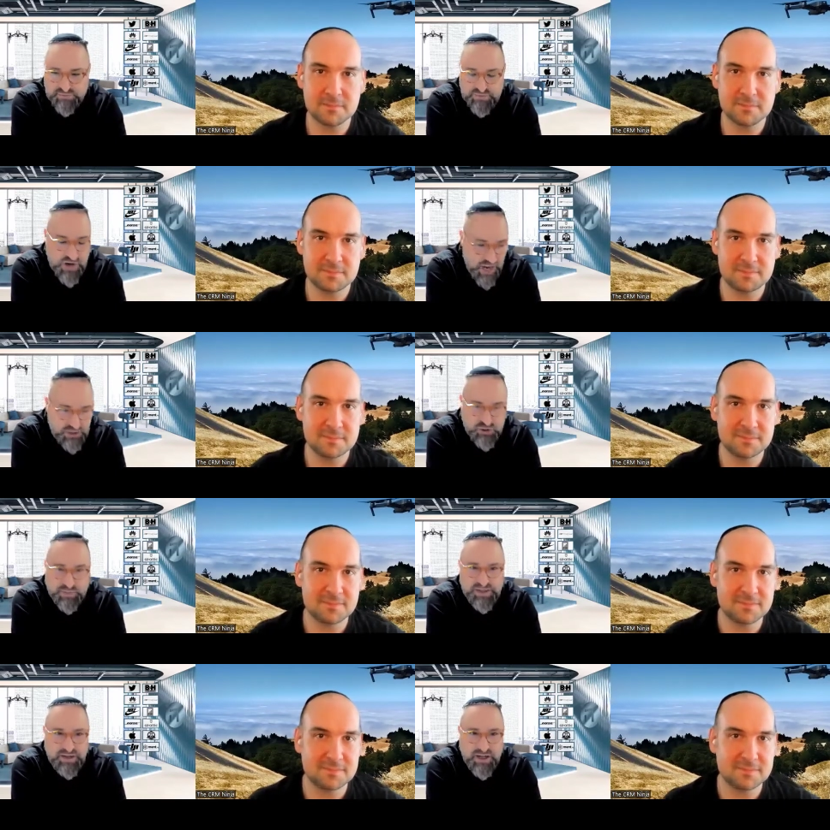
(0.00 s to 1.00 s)
Speaker 1: for nine hundred
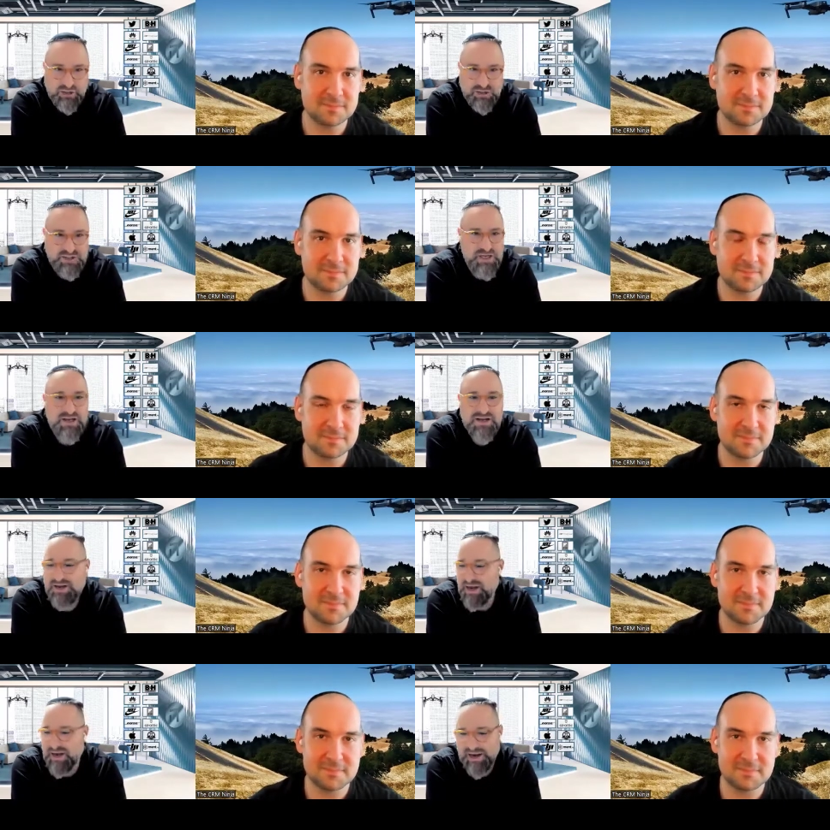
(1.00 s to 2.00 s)
million dollars
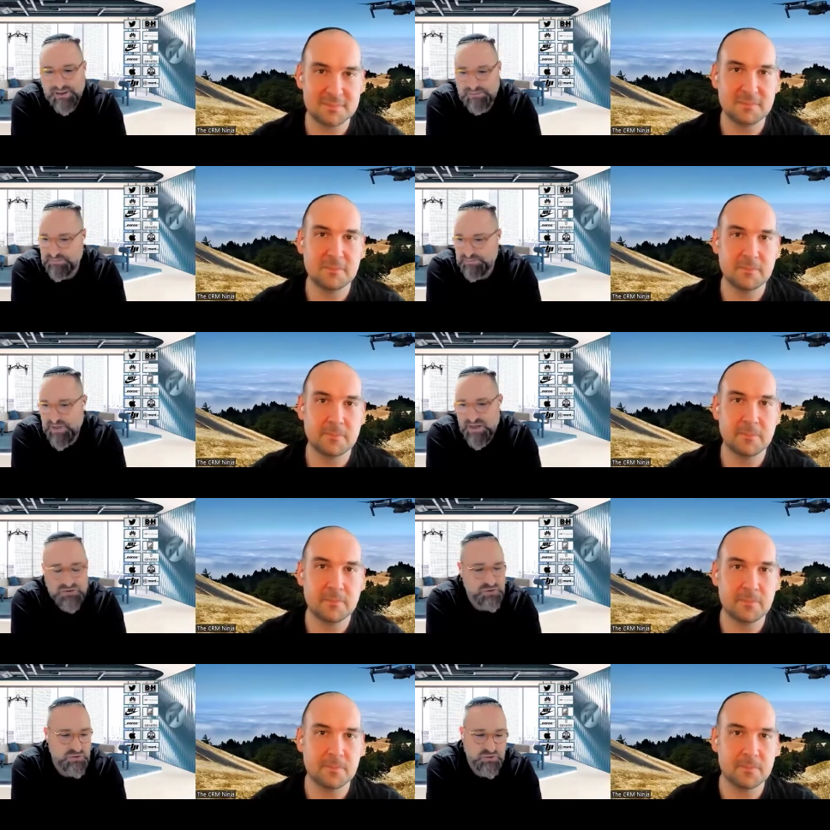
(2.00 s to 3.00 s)
um,
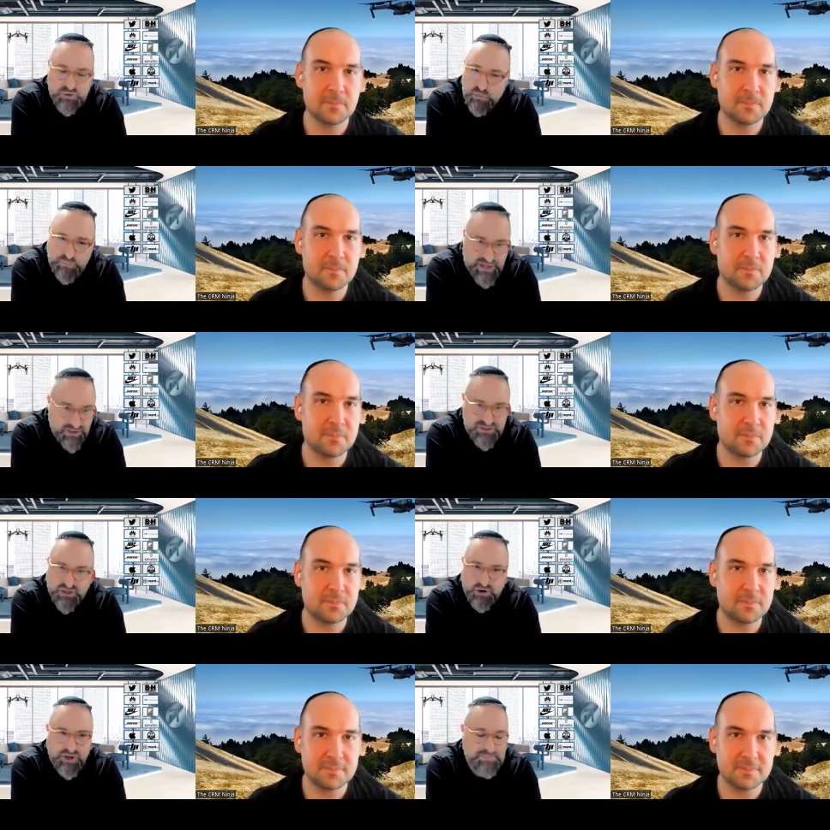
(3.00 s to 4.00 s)
two two failed
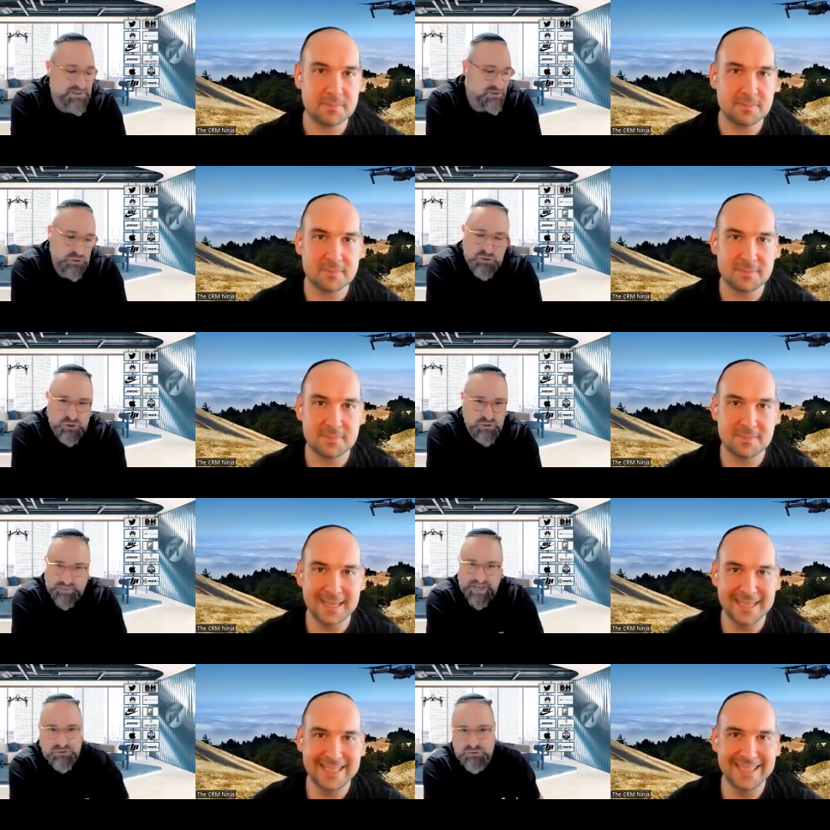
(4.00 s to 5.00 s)
startups. You choose,
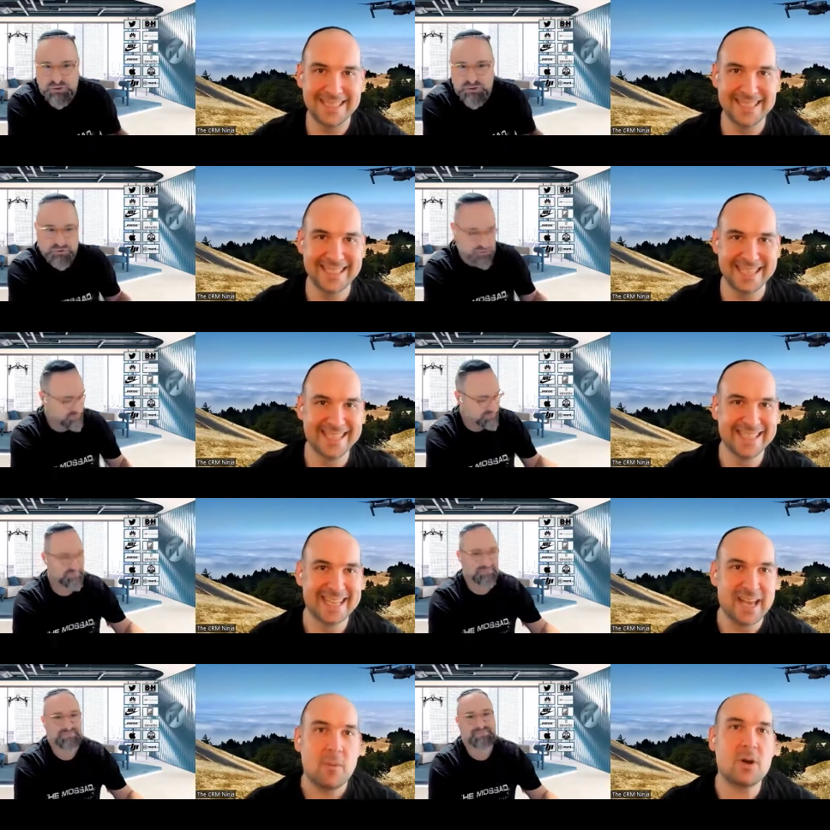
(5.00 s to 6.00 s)
man. You choose.
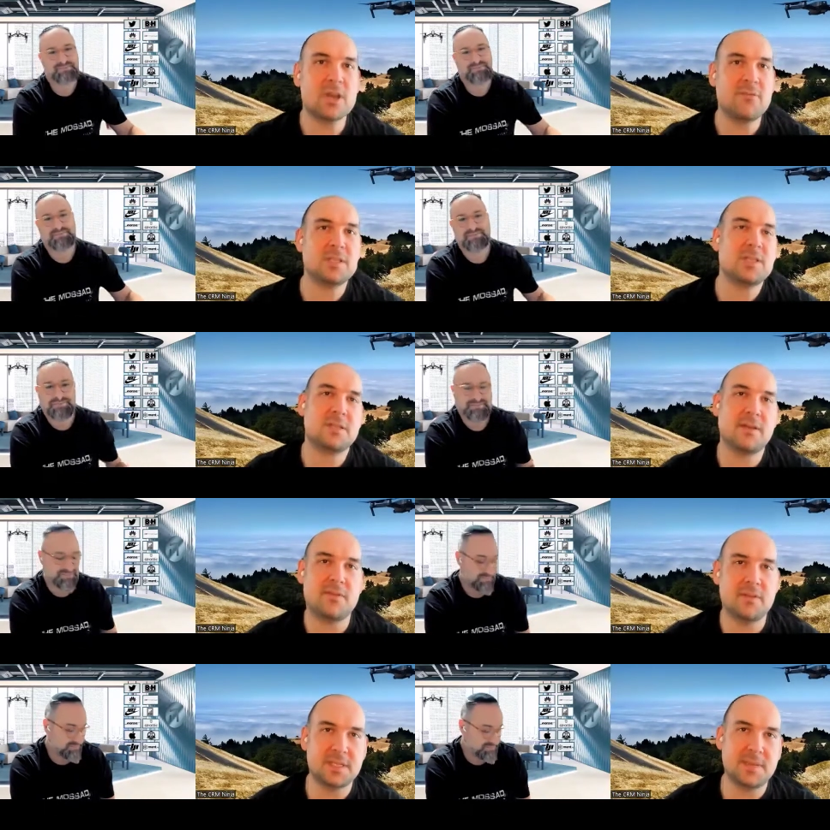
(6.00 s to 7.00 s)
Speaker 2: Well, go for it to
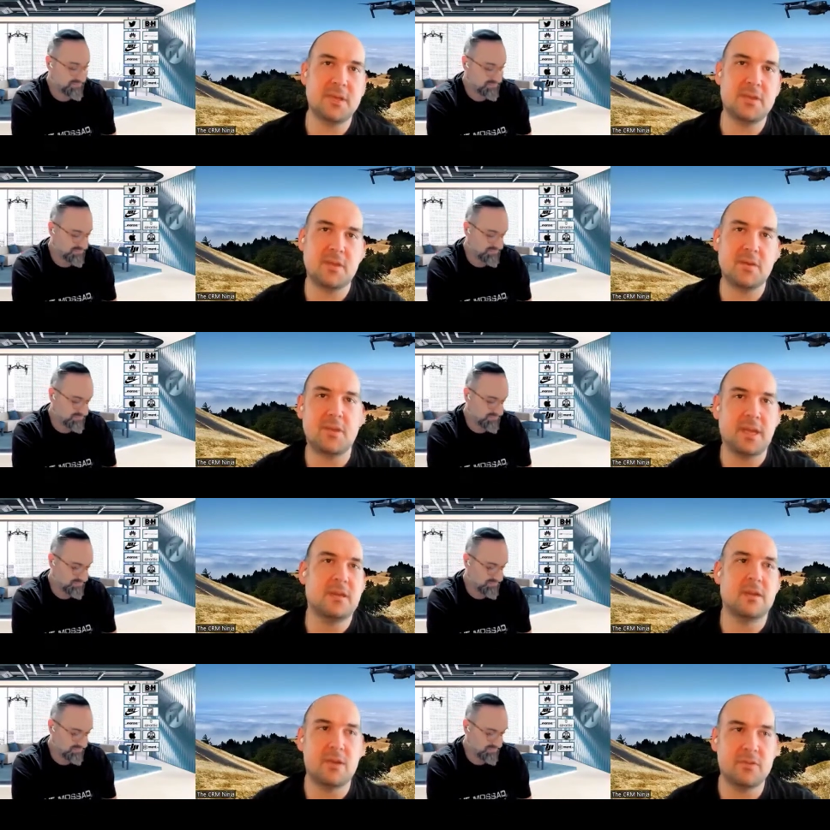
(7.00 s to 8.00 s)
some, something that you
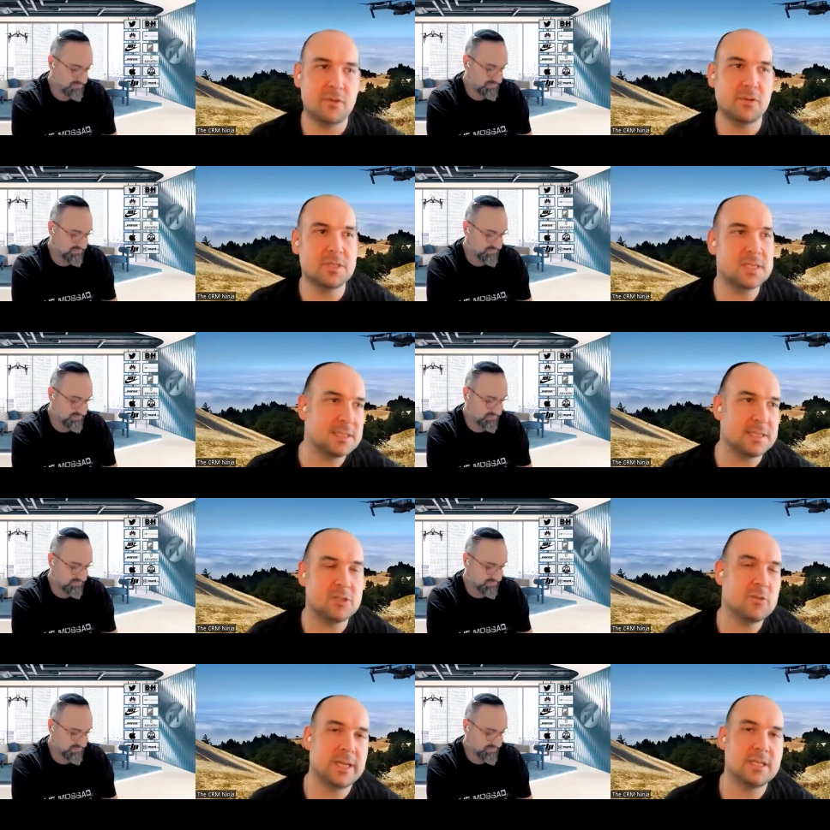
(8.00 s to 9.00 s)
think you know the audience is
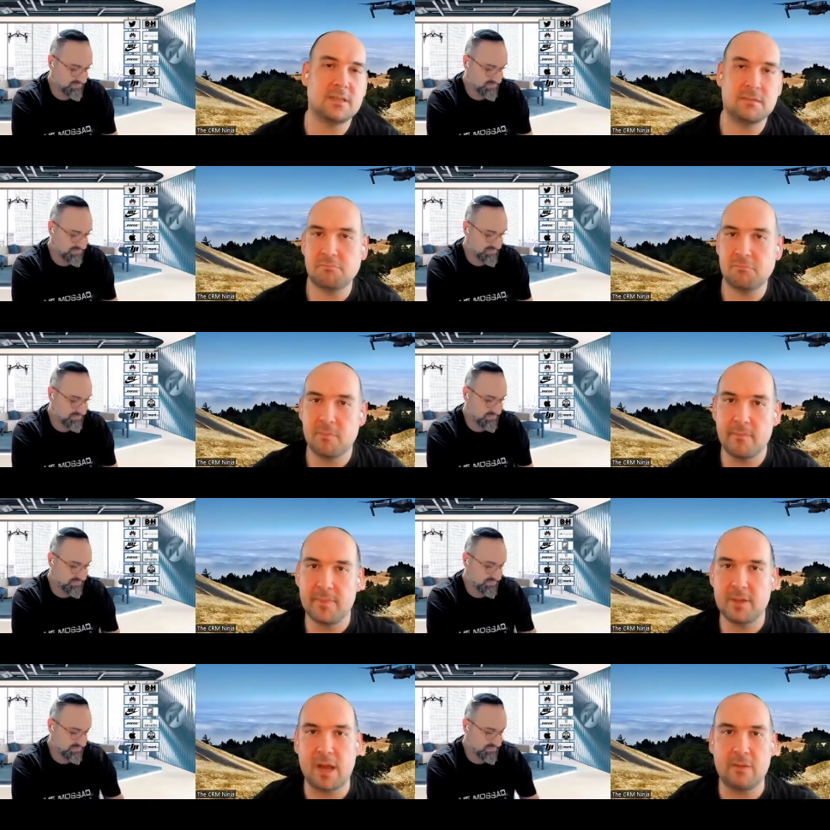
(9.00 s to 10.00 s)
into it.
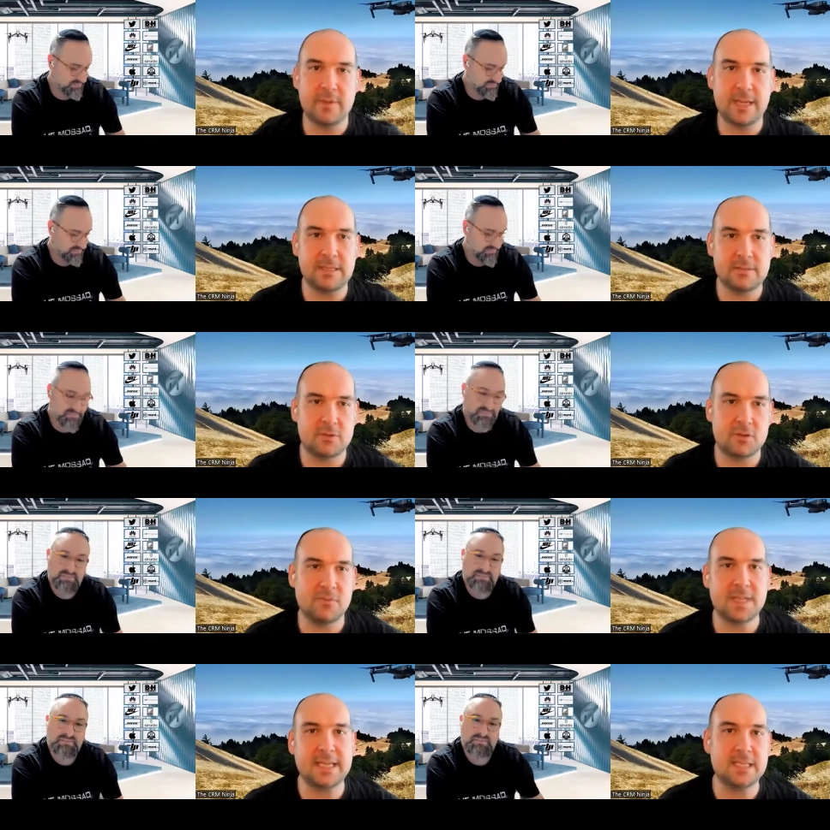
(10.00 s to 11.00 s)
Mm, you know, in
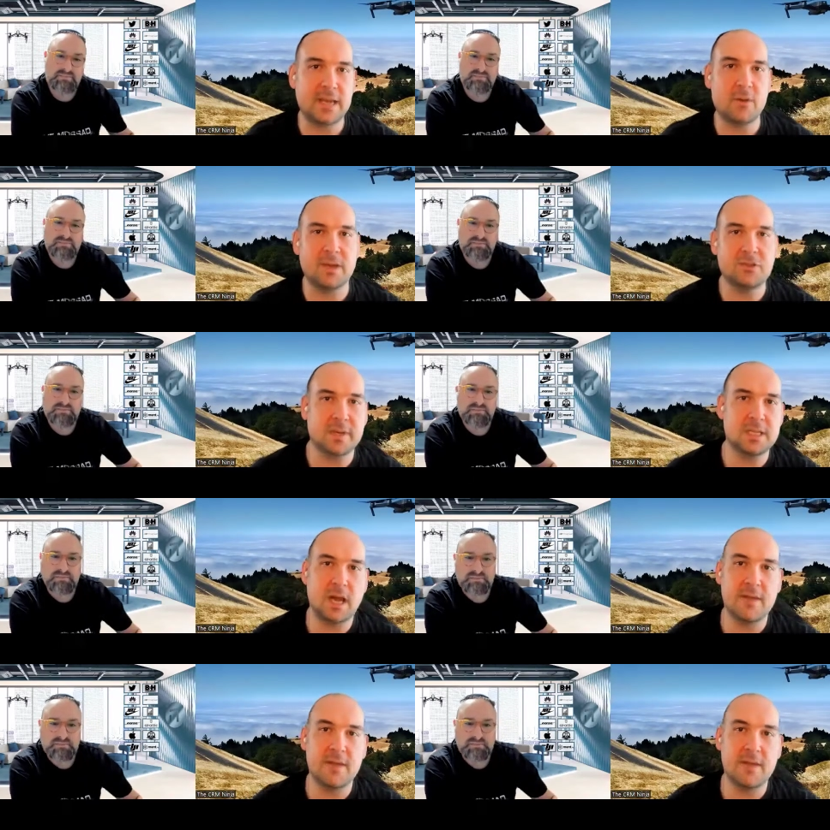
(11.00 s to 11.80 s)
sort of day to day or month to month